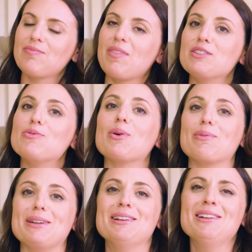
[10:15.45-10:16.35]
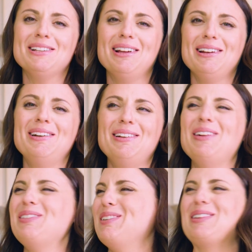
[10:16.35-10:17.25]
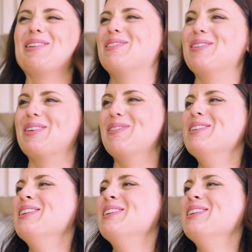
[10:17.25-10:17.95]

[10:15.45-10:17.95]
it's for a reason. I don't know what